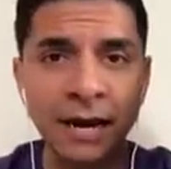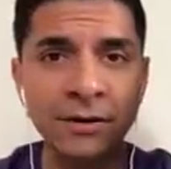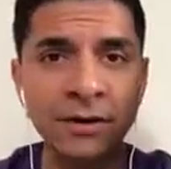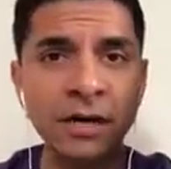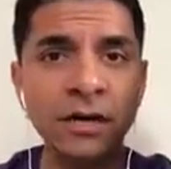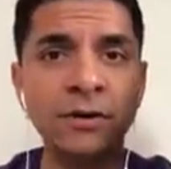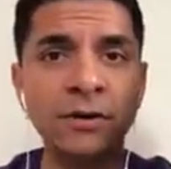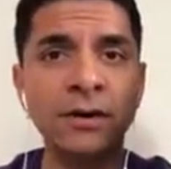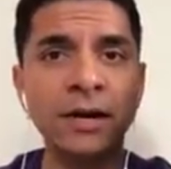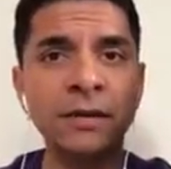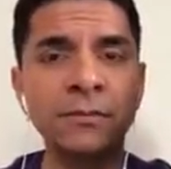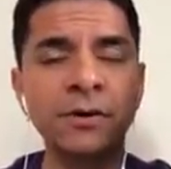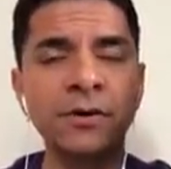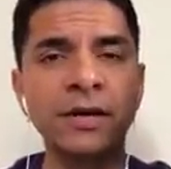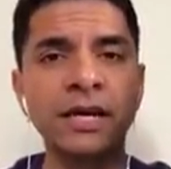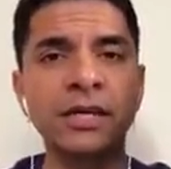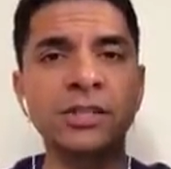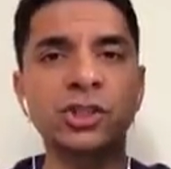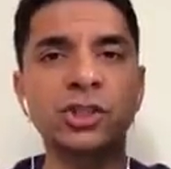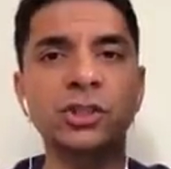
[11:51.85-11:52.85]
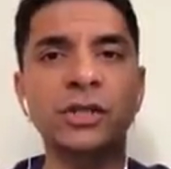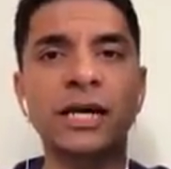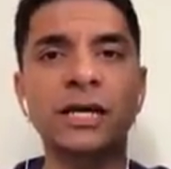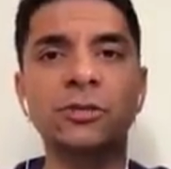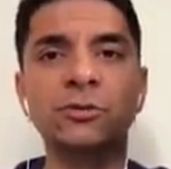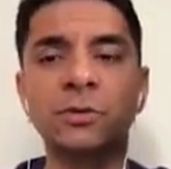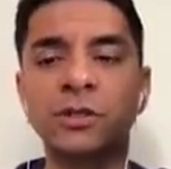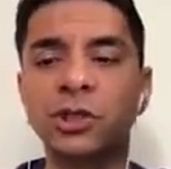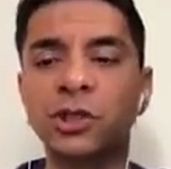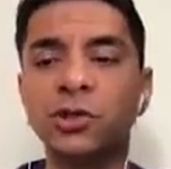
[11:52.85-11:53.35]
carrying a cranberry
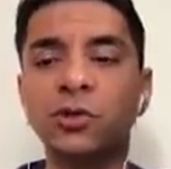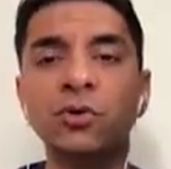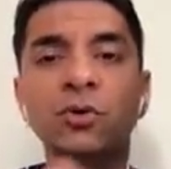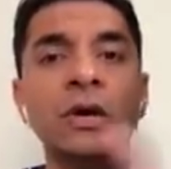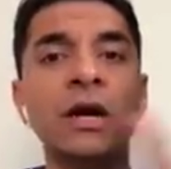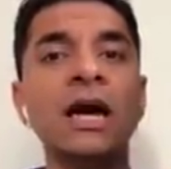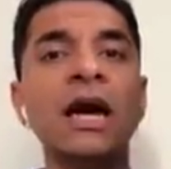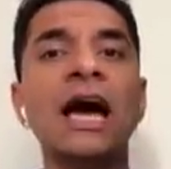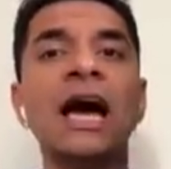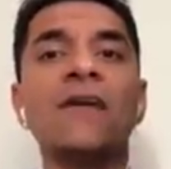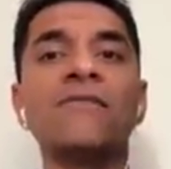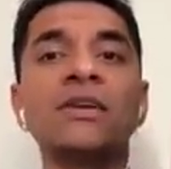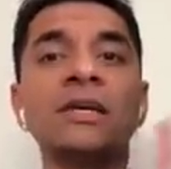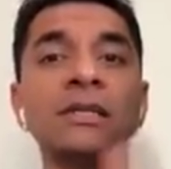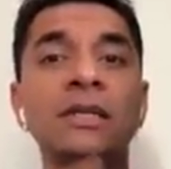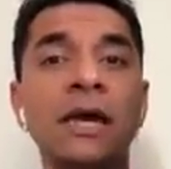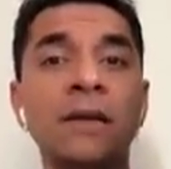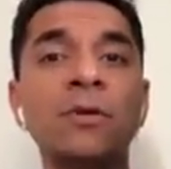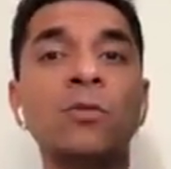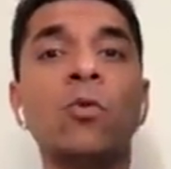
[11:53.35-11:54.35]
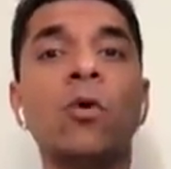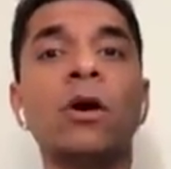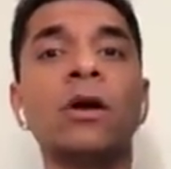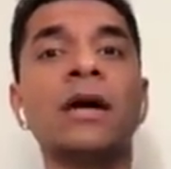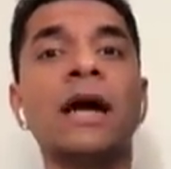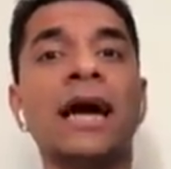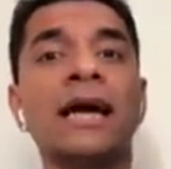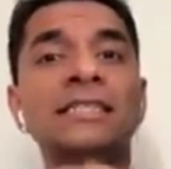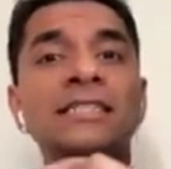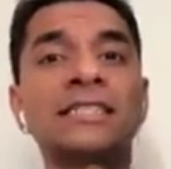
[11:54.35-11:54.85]
extract with you, having lemon
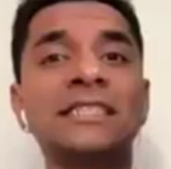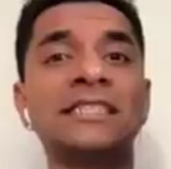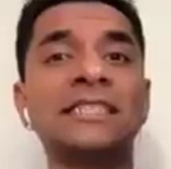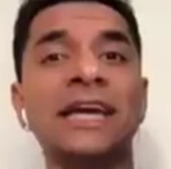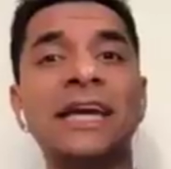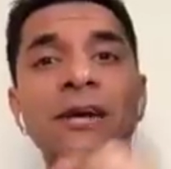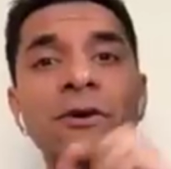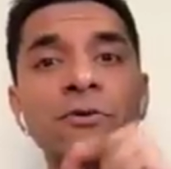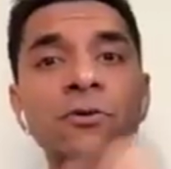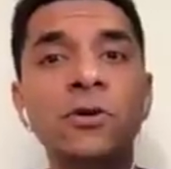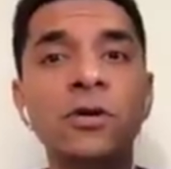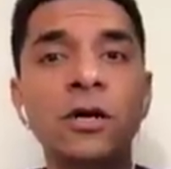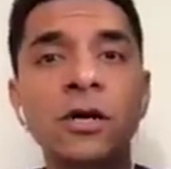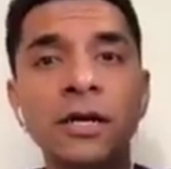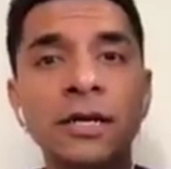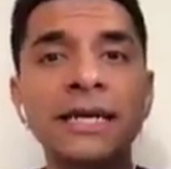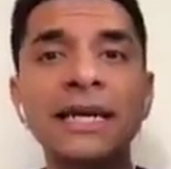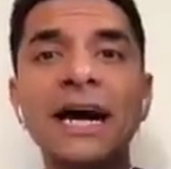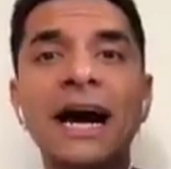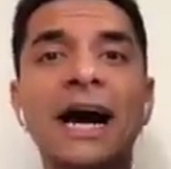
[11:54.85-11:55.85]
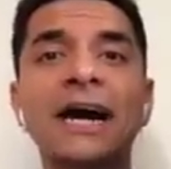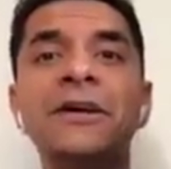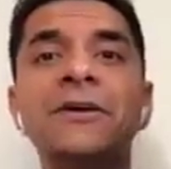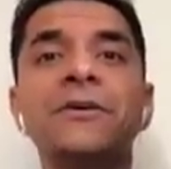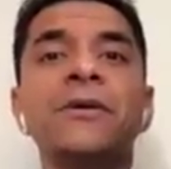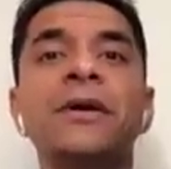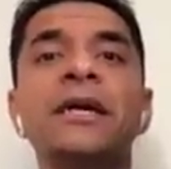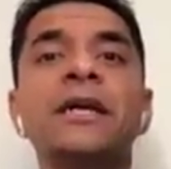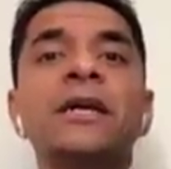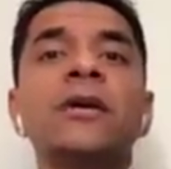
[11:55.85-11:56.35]
water, and staying really
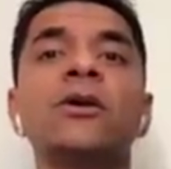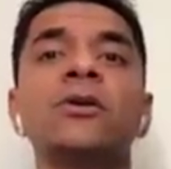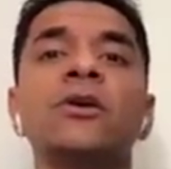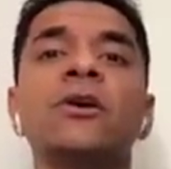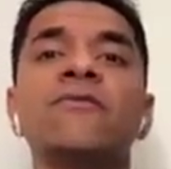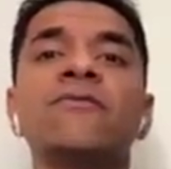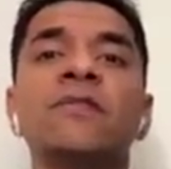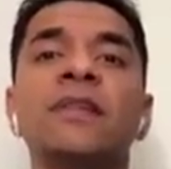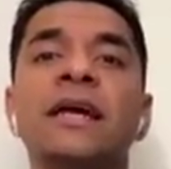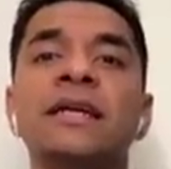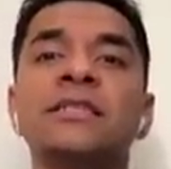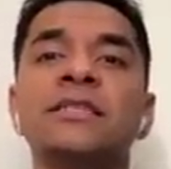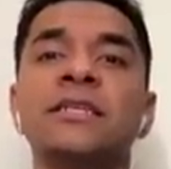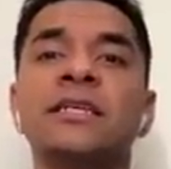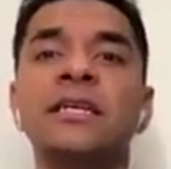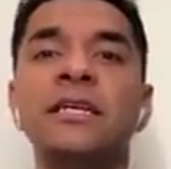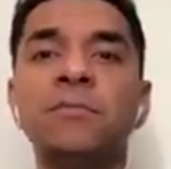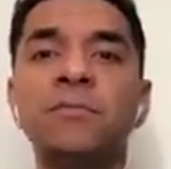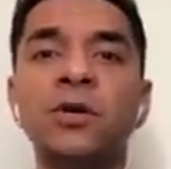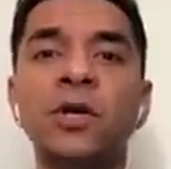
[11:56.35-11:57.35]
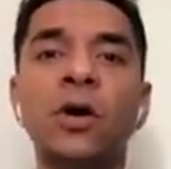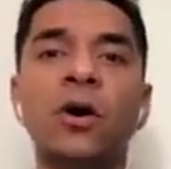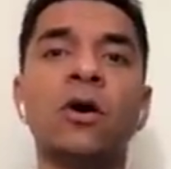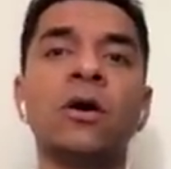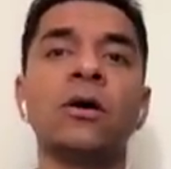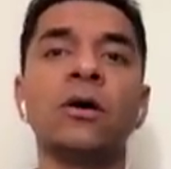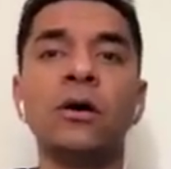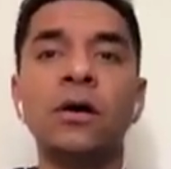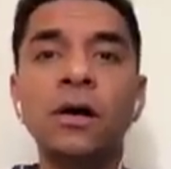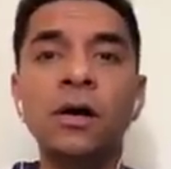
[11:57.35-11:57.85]
hydrated on your flight to keep
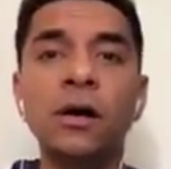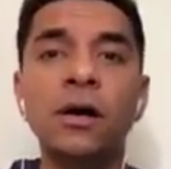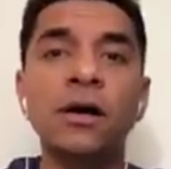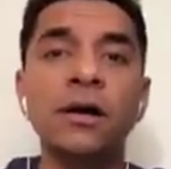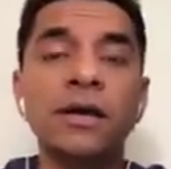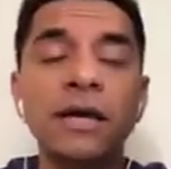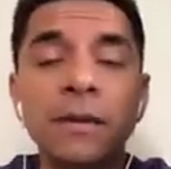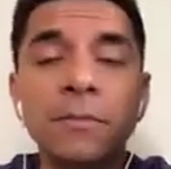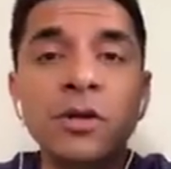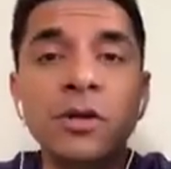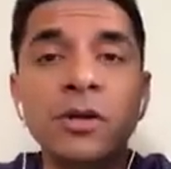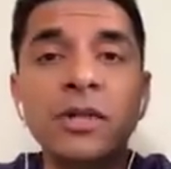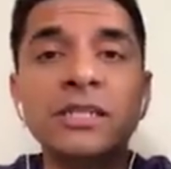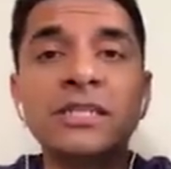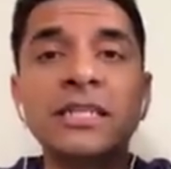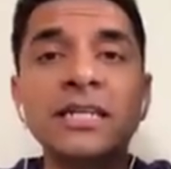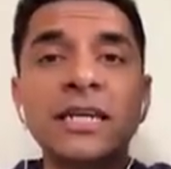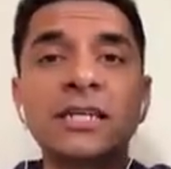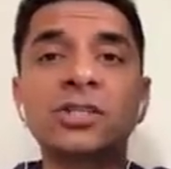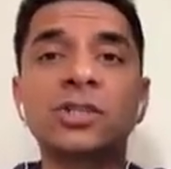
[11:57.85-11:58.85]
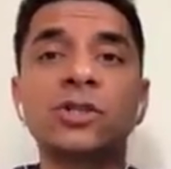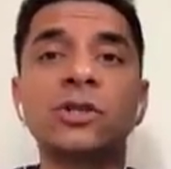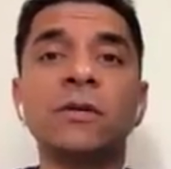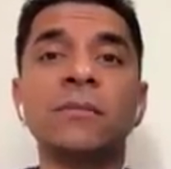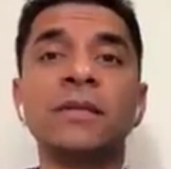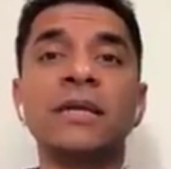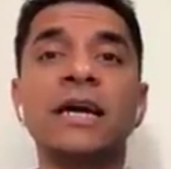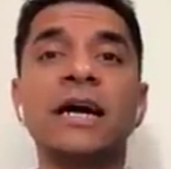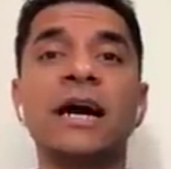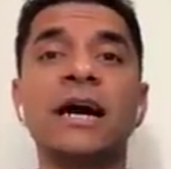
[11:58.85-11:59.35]
your immunity
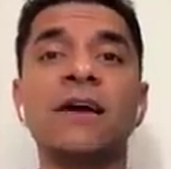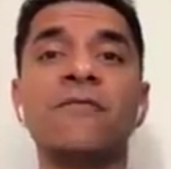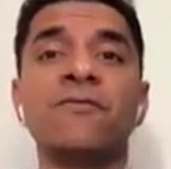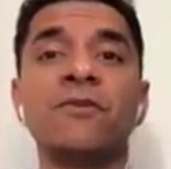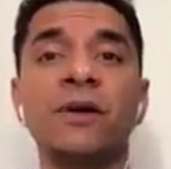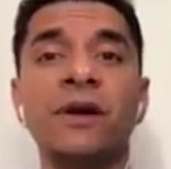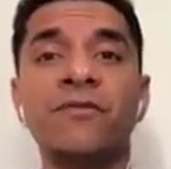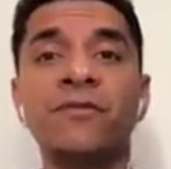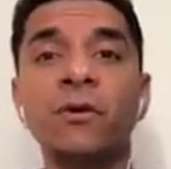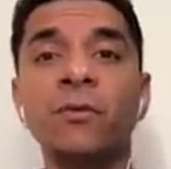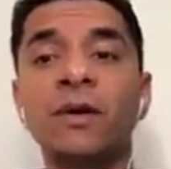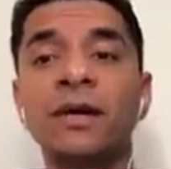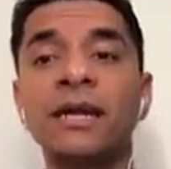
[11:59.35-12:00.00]
extremely high. For